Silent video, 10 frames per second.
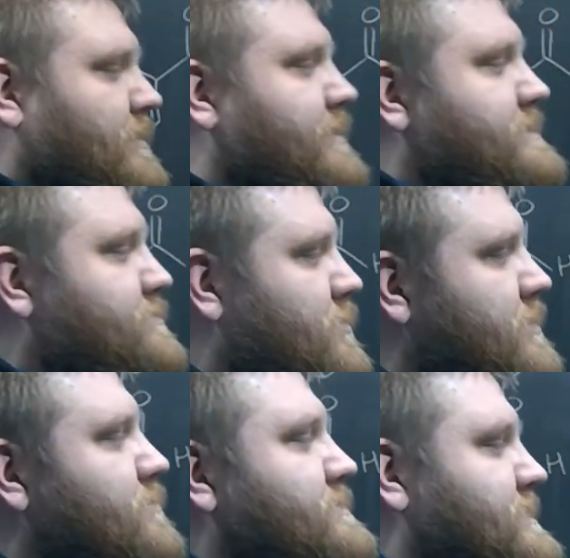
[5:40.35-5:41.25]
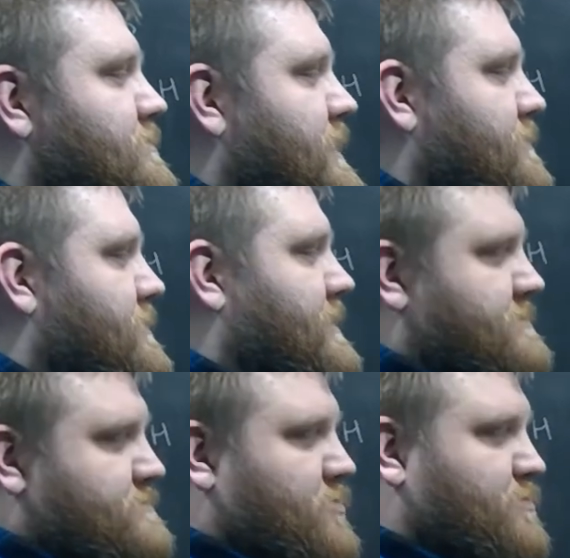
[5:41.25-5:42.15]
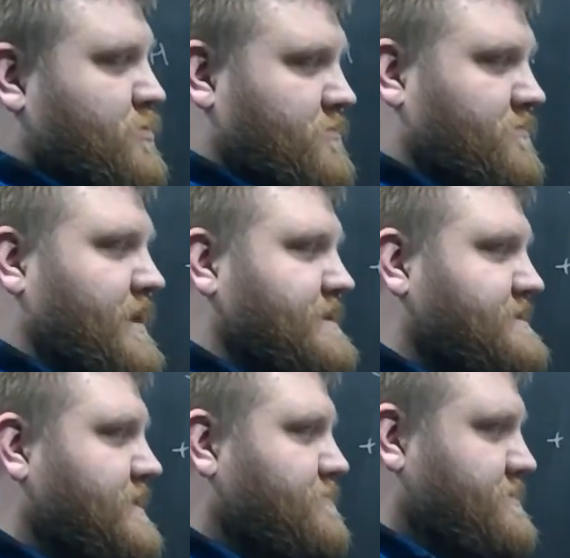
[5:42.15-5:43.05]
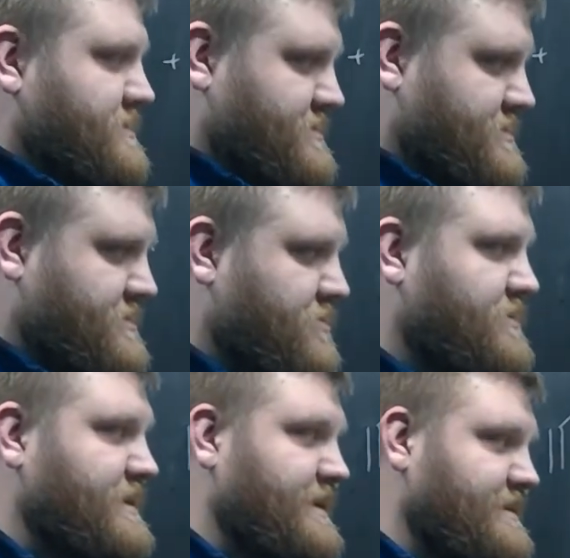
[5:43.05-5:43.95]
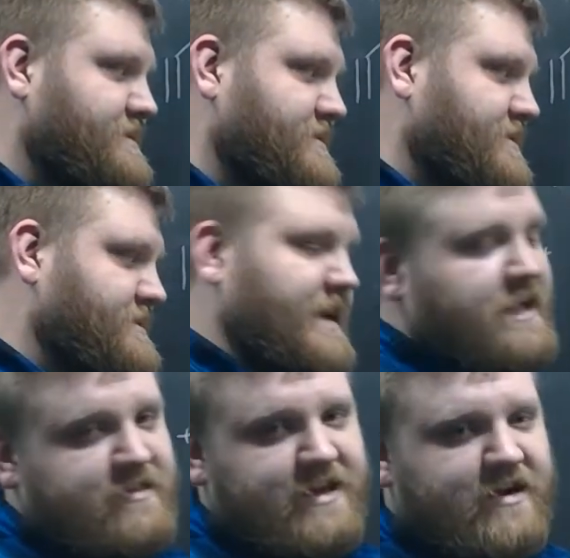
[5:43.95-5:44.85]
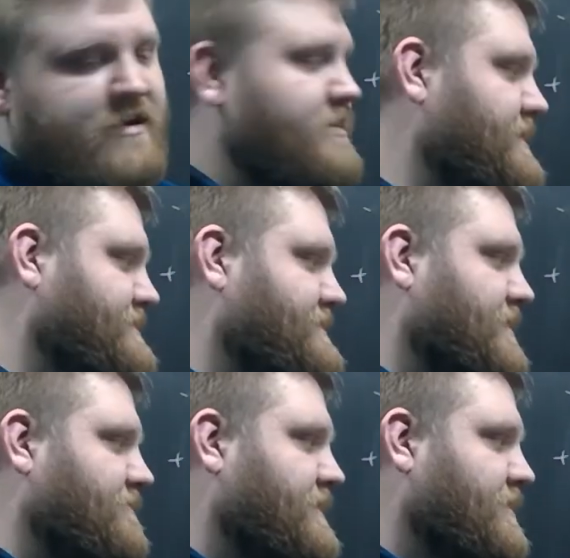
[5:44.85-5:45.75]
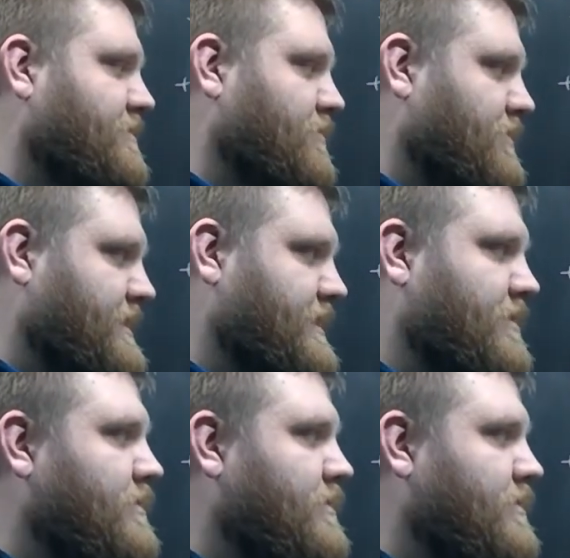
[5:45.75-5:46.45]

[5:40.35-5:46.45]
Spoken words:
This one was in a paper that was more proof of concept, just to show that yes, it does add there instead of here or here.